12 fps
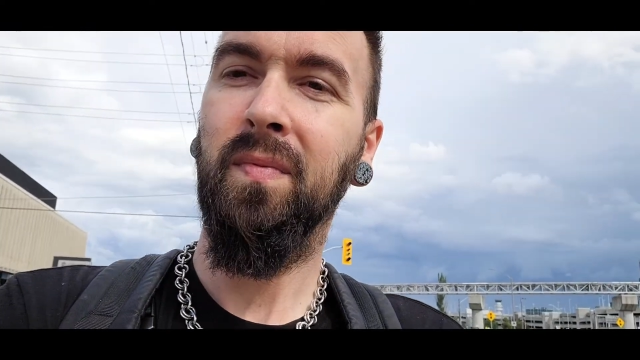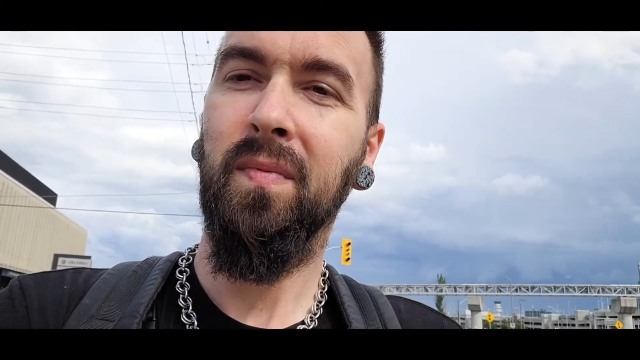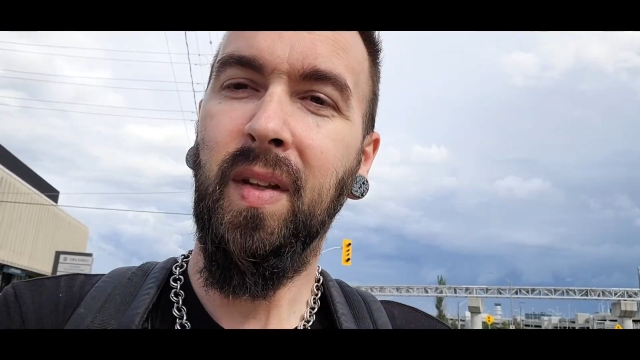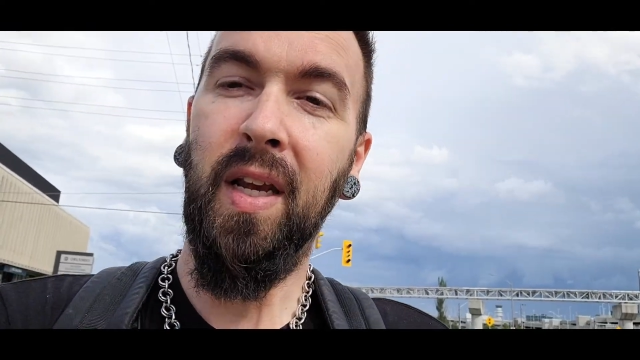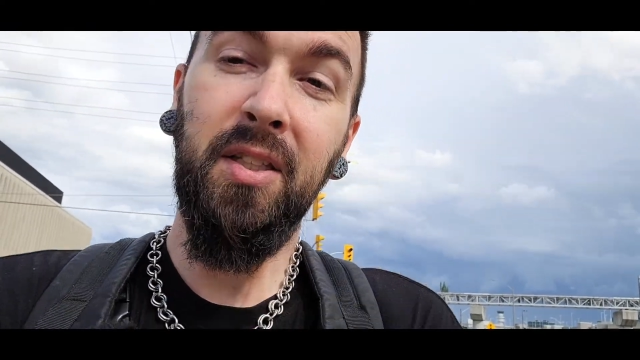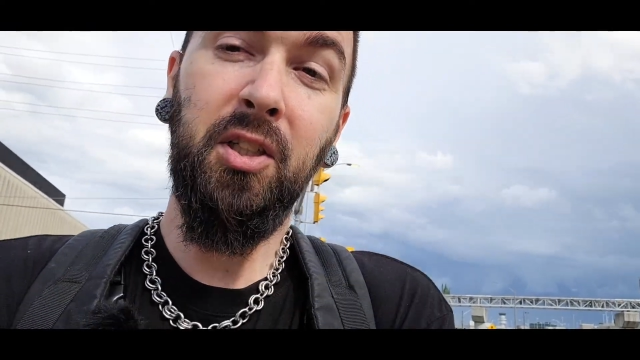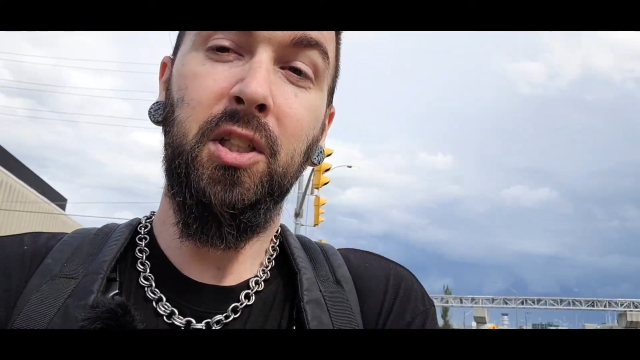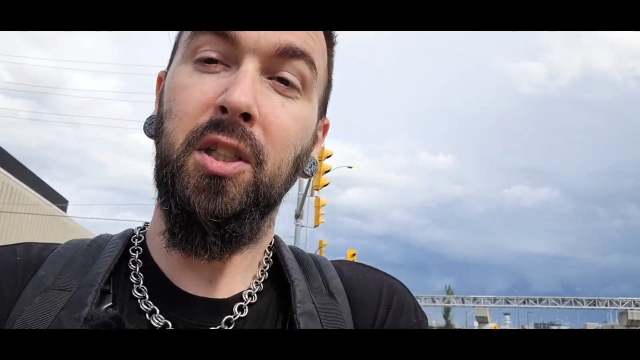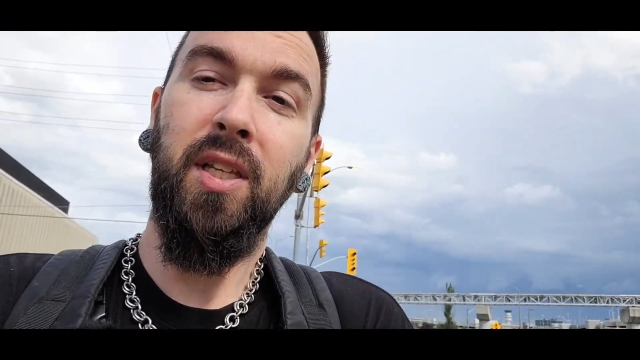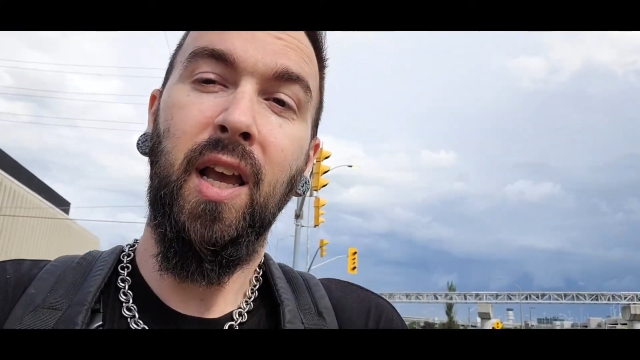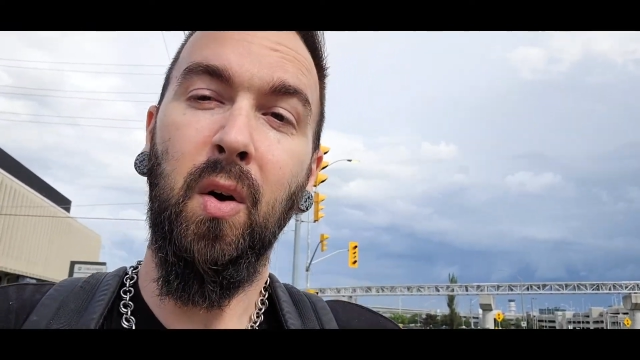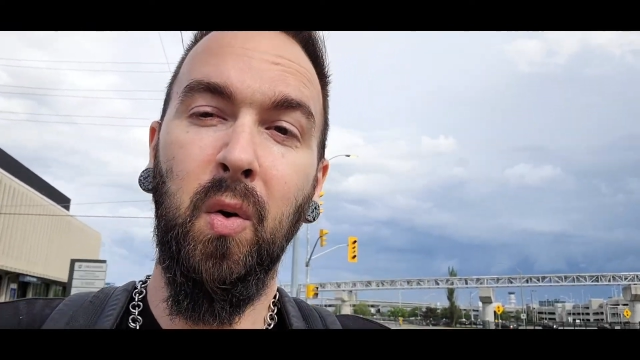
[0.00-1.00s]
It's
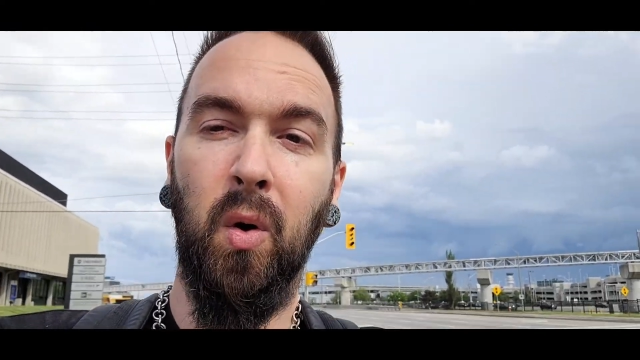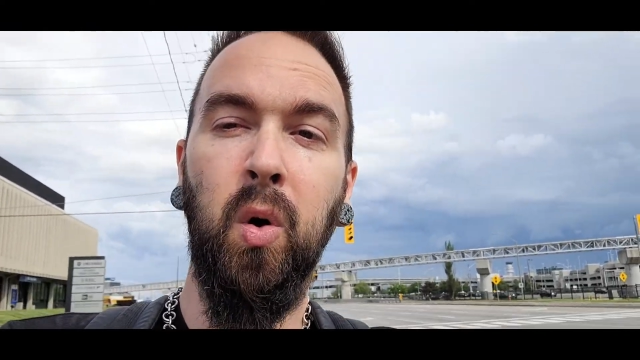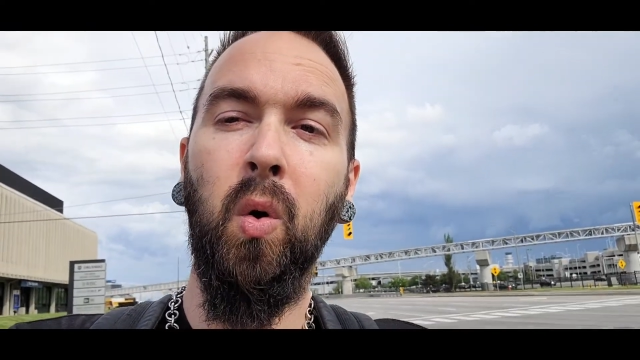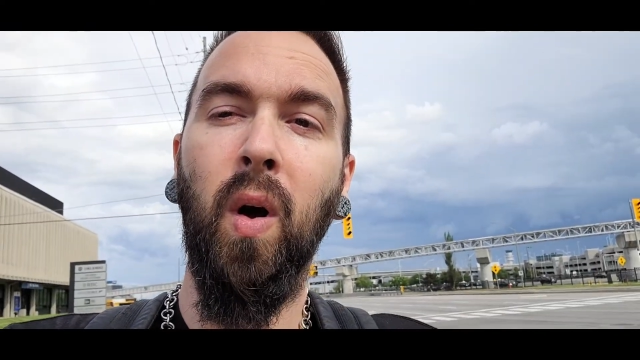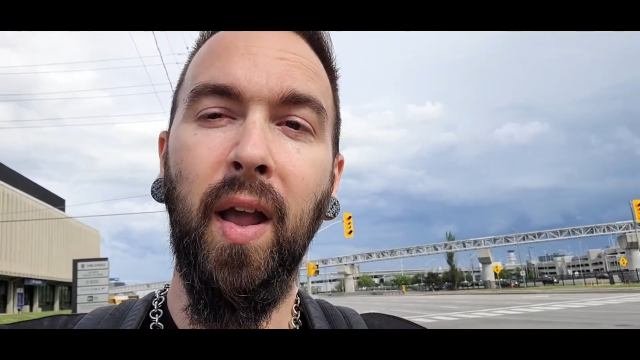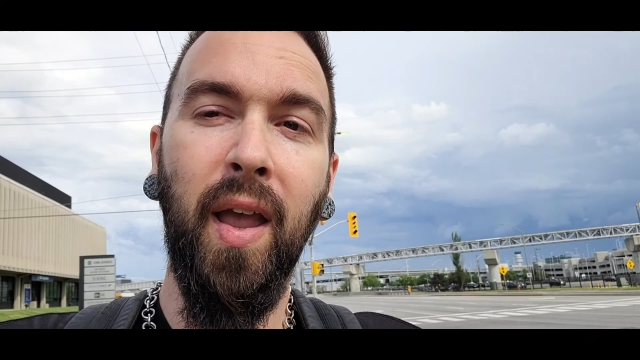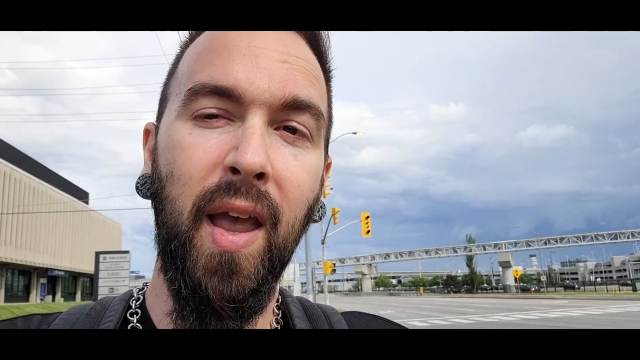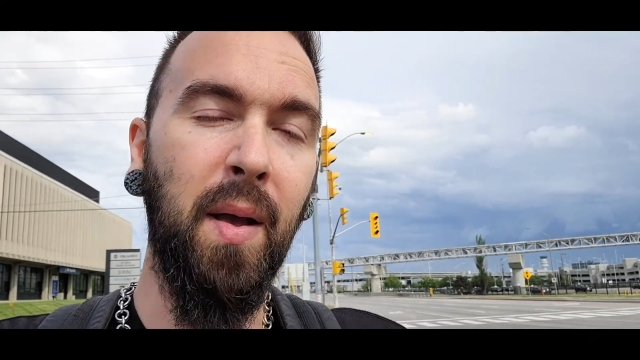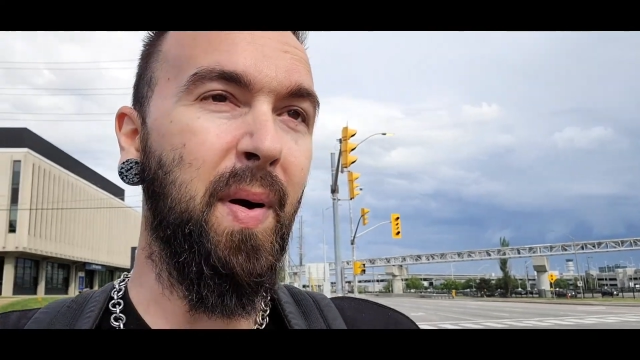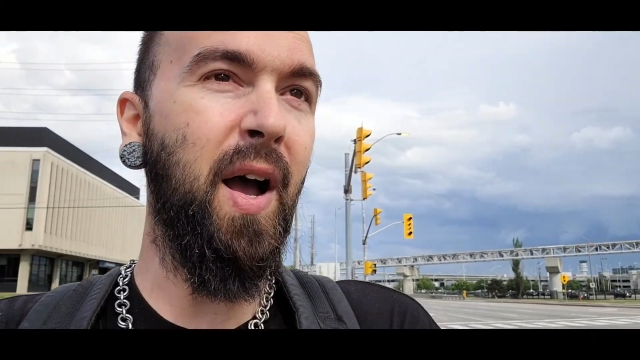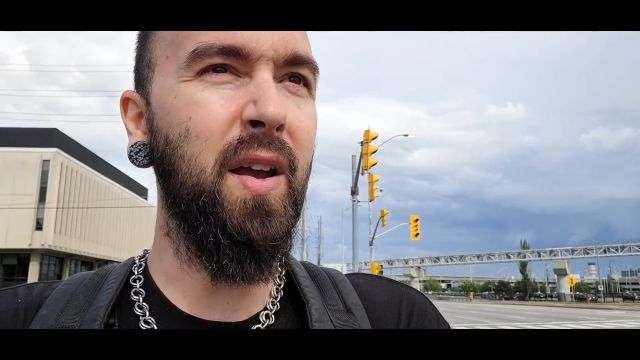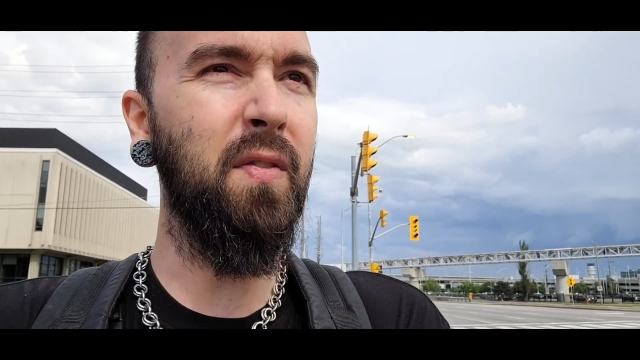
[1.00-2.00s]
just who I
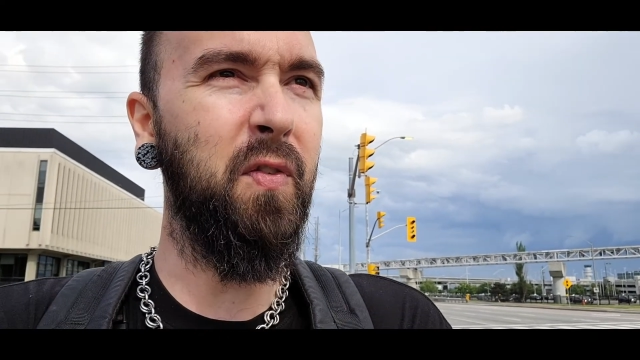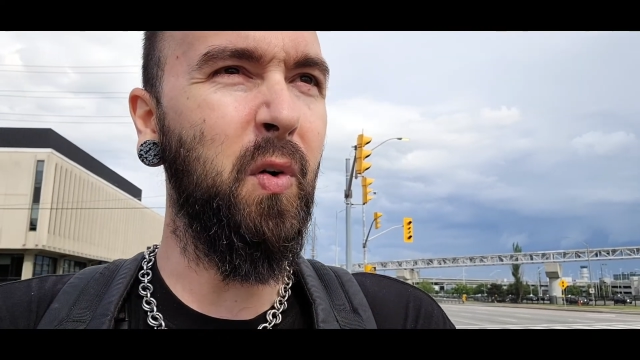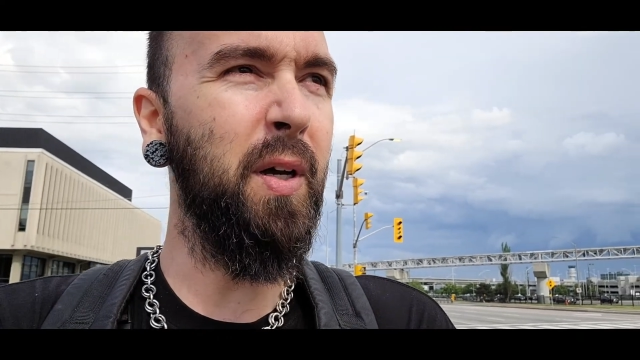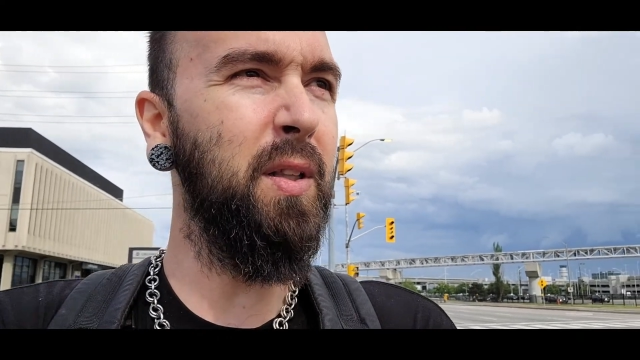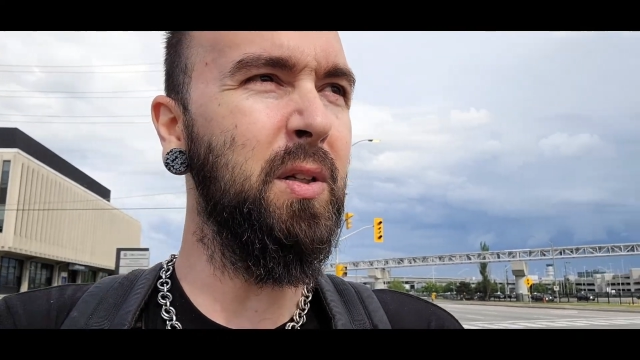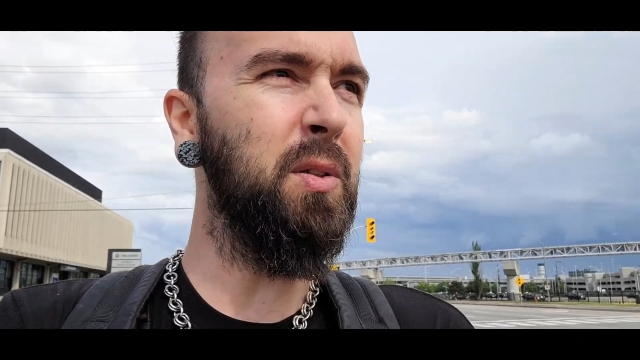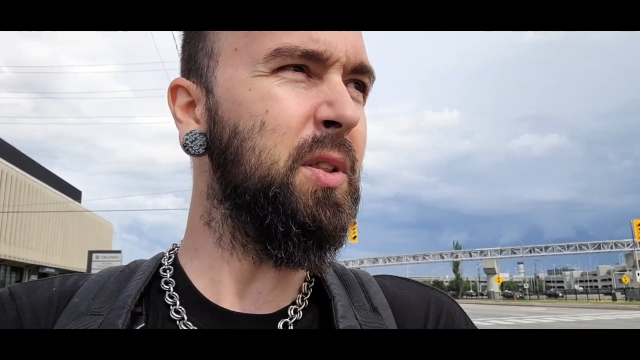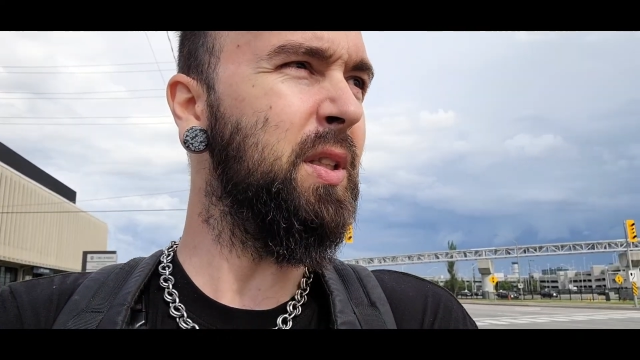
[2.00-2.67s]
am. I avoid those